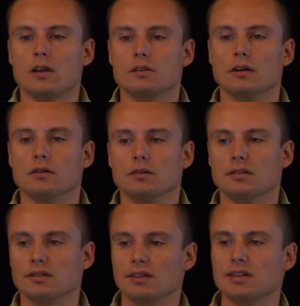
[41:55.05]
So
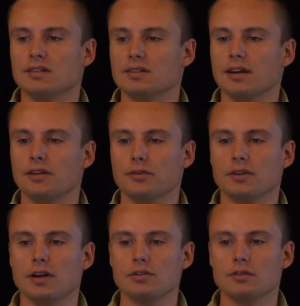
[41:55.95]
that's designing for
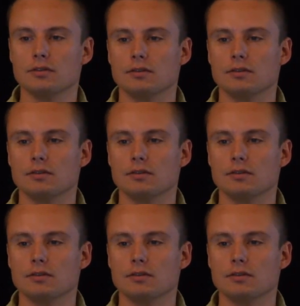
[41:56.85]
touch.